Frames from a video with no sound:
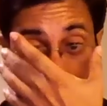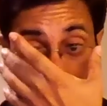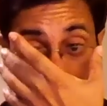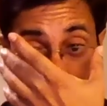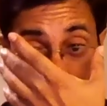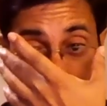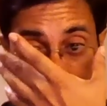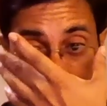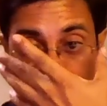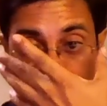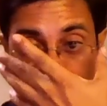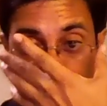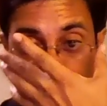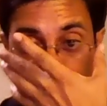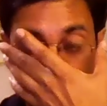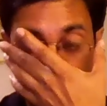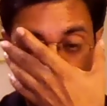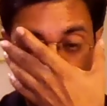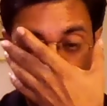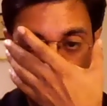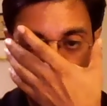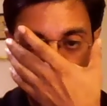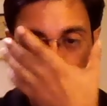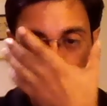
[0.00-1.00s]
which is
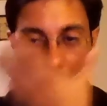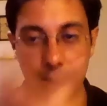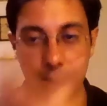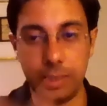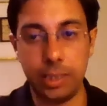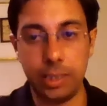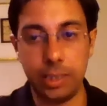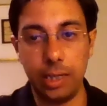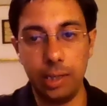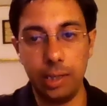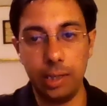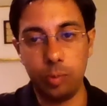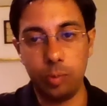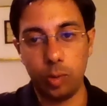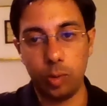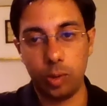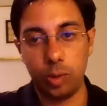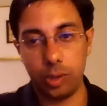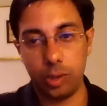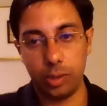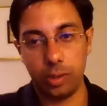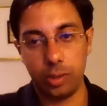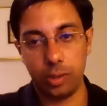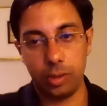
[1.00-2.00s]
essentially what
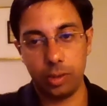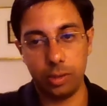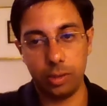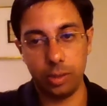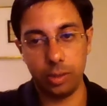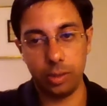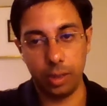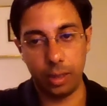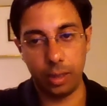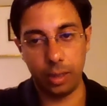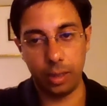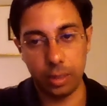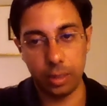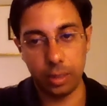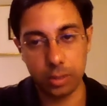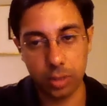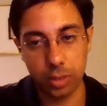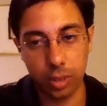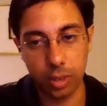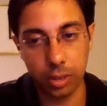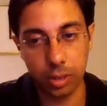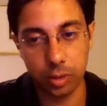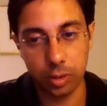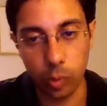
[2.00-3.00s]
the
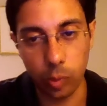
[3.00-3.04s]
industry is